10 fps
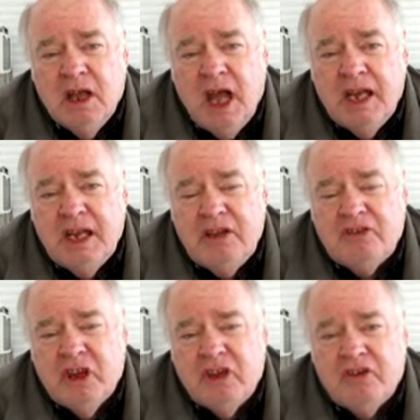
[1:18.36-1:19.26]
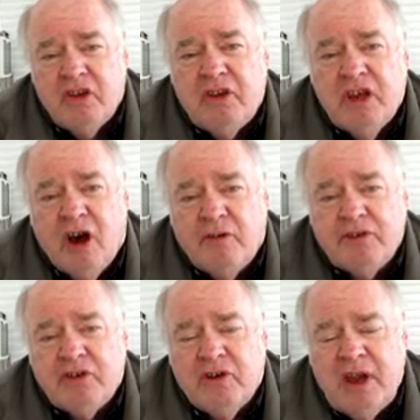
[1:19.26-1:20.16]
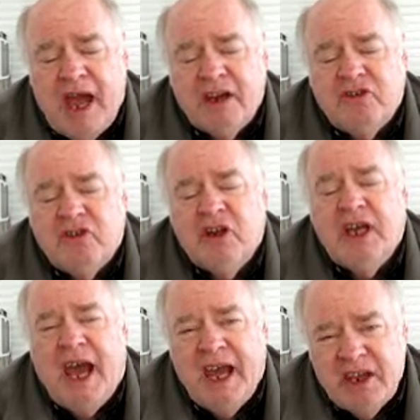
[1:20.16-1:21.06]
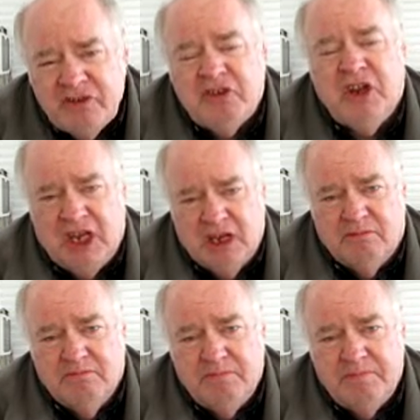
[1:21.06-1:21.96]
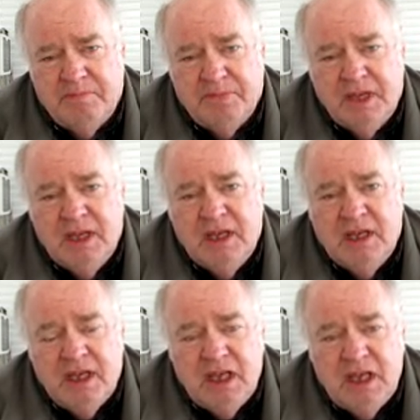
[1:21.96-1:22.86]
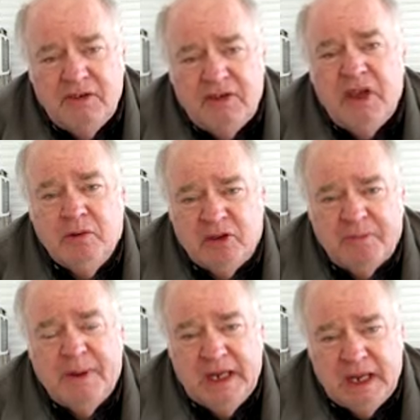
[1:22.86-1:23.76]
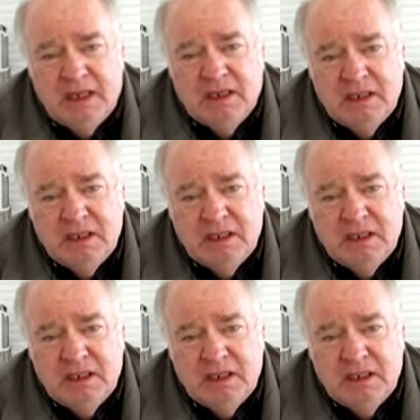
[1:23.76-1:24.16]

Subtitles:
And he says that the officer actually asked him if he was peeing.